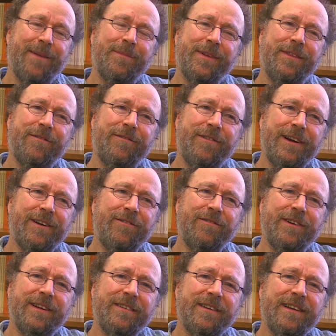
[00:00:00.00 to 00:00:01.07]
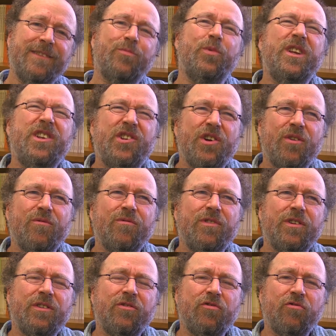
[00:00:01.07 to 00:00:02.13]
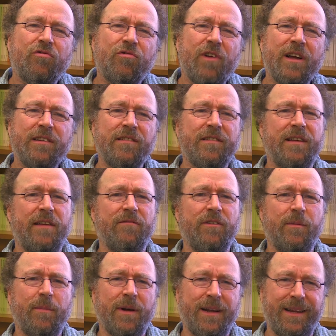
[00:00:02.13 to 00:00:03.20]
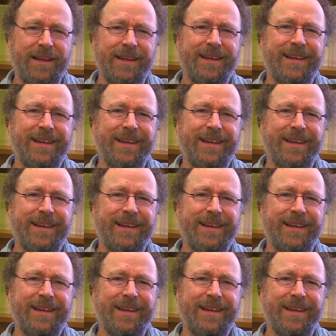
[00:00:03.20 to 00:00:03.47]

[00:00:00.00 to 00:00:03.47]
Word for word: but the real reason is we don't trust everybody.